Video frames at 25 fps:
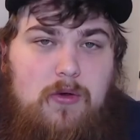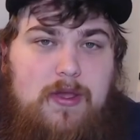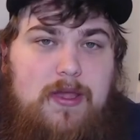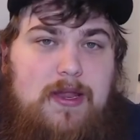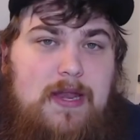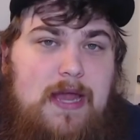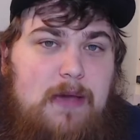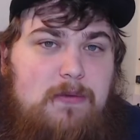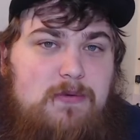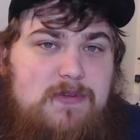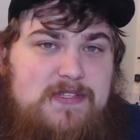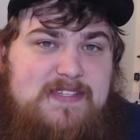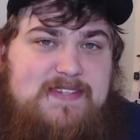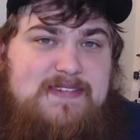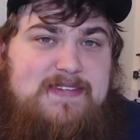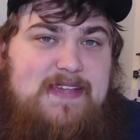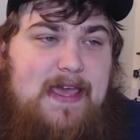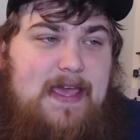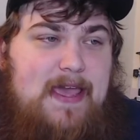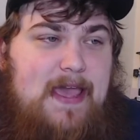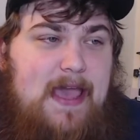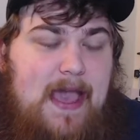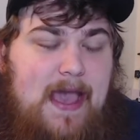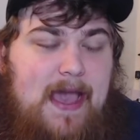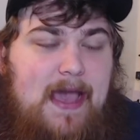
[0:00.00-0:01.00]
I would say,
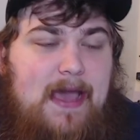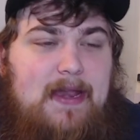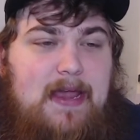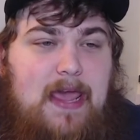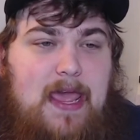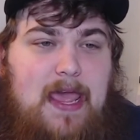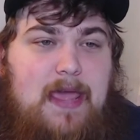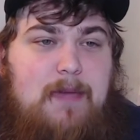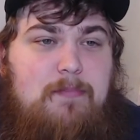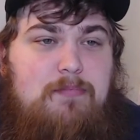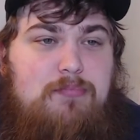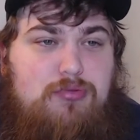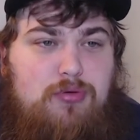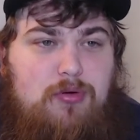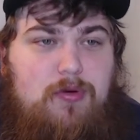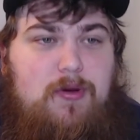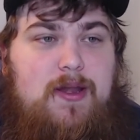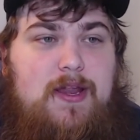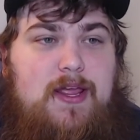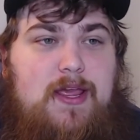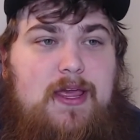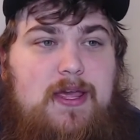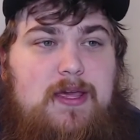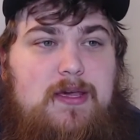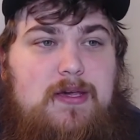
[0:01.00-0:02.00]
had a
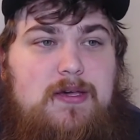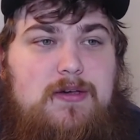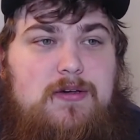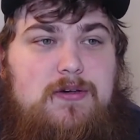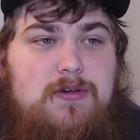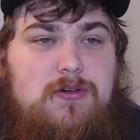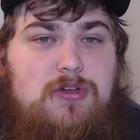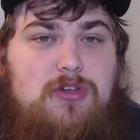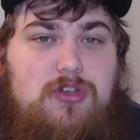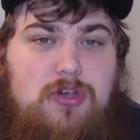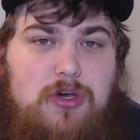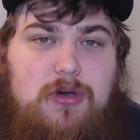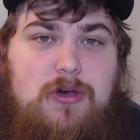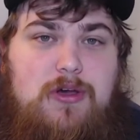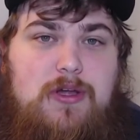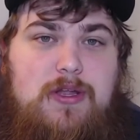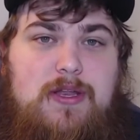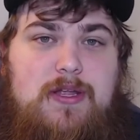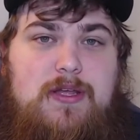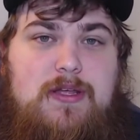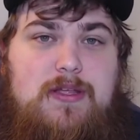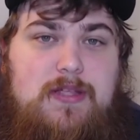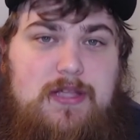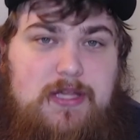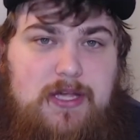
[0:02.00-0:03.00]
pretty
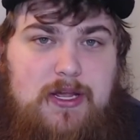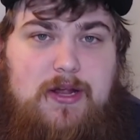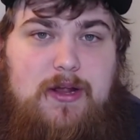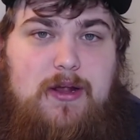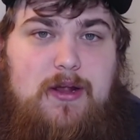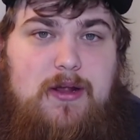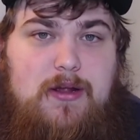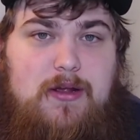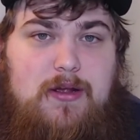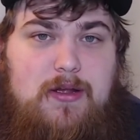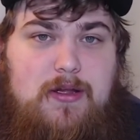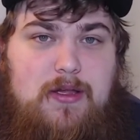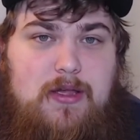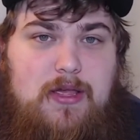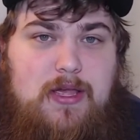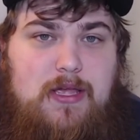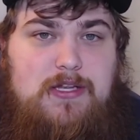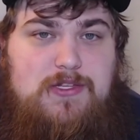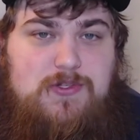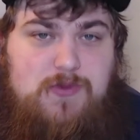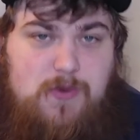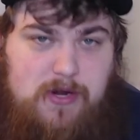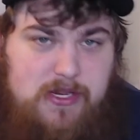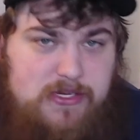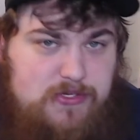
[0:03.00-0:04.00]
good year in
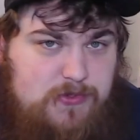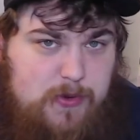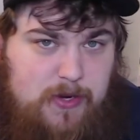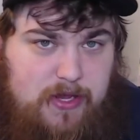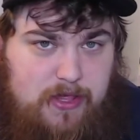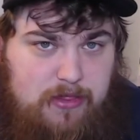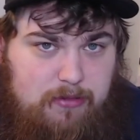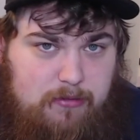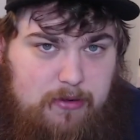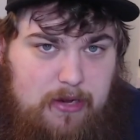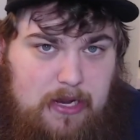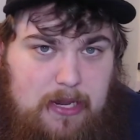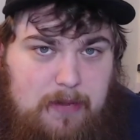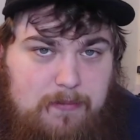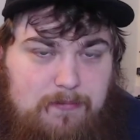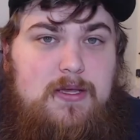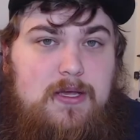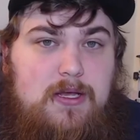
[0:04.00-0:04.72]
2023.